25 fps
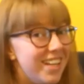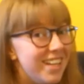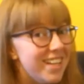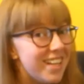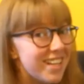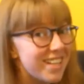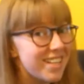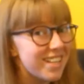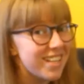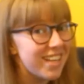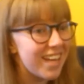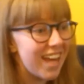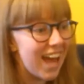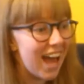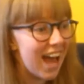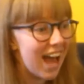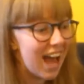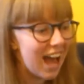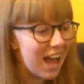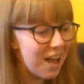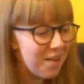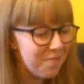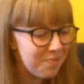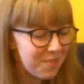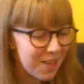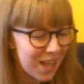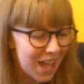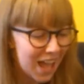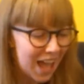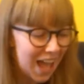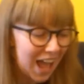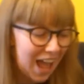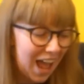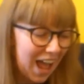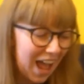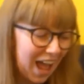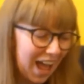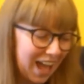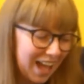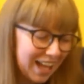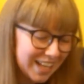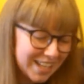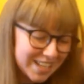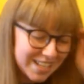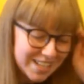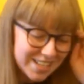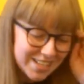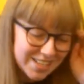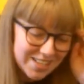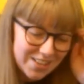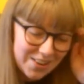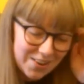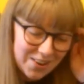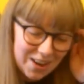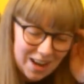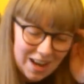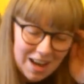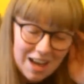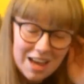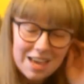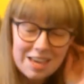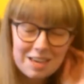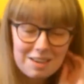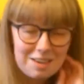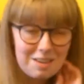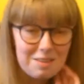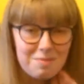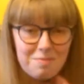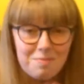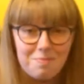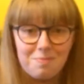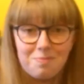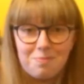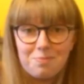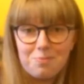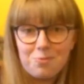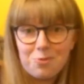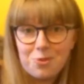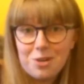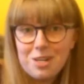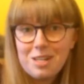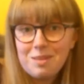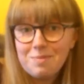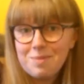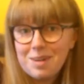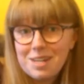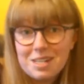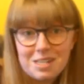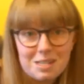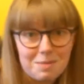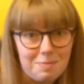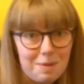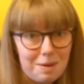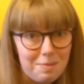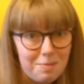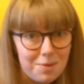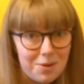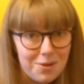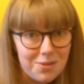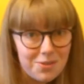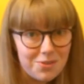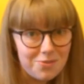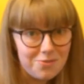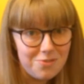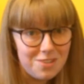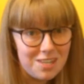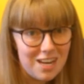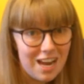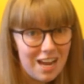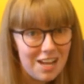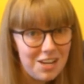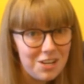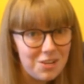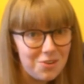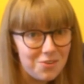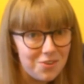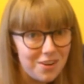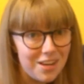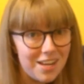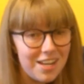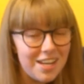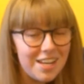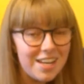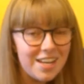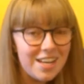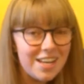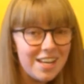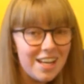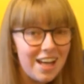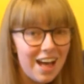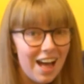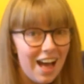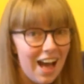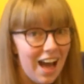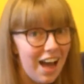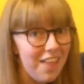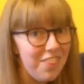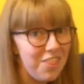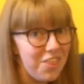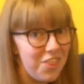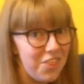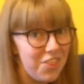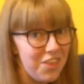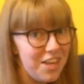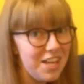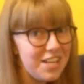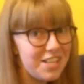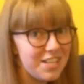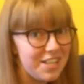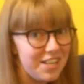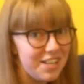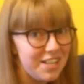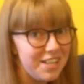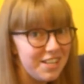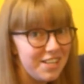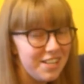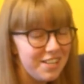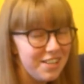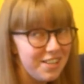He doesn't care. So I pretty much spent most of January at the theatre.